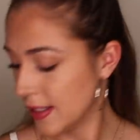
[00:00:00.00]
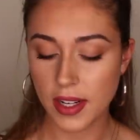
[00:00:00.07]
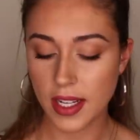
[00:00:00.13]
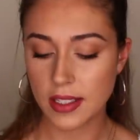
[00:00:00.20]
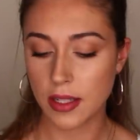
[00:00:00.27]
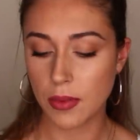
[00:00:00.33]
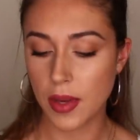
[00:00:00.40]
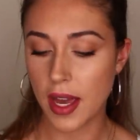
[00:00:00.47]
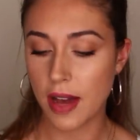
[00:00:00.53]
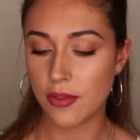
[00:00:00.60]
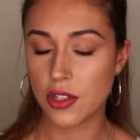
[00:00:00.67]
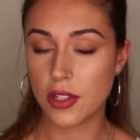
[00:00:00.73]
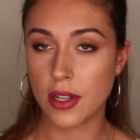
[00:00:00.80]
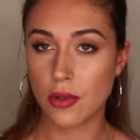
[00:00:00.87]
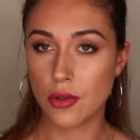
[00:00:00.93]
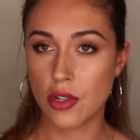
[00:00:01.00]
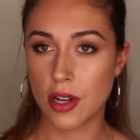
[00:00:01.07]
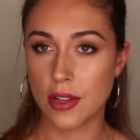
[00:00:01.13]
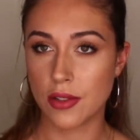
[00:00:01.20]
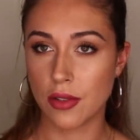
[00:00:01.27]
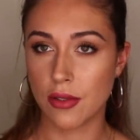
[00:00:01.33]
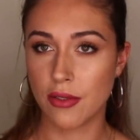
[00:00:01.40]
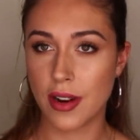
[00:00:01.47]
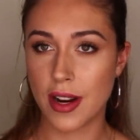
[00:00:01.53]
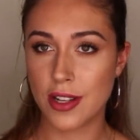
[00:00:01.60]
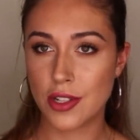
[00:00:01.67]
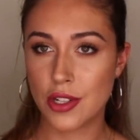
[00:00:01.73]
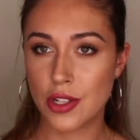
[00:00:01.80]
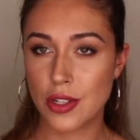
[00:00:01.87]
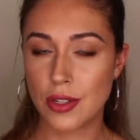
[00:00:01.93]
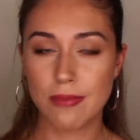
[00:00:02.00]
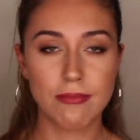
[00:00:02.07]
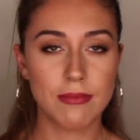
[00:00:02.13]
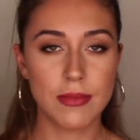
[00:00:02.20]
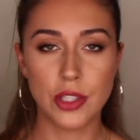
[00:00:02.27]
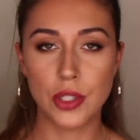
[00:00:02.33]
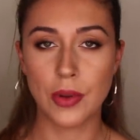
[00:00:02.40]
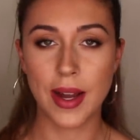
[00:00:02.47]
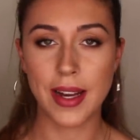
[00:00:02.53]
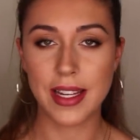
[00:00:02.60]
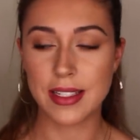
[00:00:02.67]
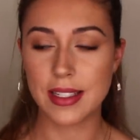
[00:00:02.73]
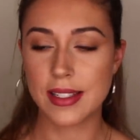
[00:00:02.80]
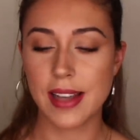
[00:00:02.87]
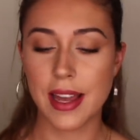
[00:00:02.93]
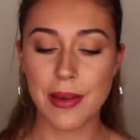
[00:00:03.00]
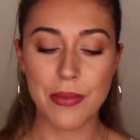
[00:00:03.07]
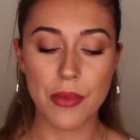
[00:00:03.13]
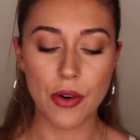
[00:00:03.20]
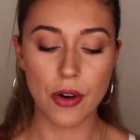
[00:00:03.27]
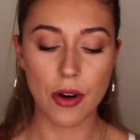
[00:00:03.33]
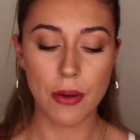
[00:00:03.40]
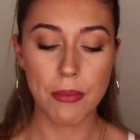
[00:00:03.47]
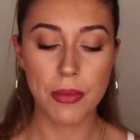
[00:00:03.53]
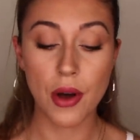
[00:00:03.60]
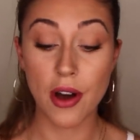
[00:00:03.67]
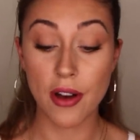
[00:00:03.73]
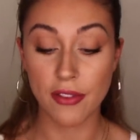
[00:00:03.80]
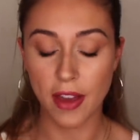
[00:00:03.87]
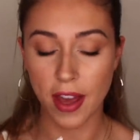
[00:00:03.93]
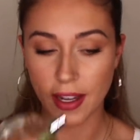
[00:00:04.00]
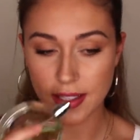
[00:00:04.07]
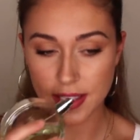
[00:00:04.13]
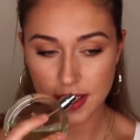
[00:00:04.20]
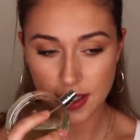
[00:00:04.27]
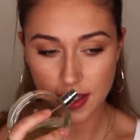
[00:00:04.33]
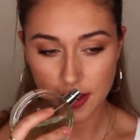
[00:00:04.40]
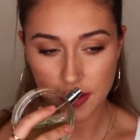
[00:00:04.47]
Next up, we have Chanel Chance Eau Fraiche. Do I need to say more? Perfect.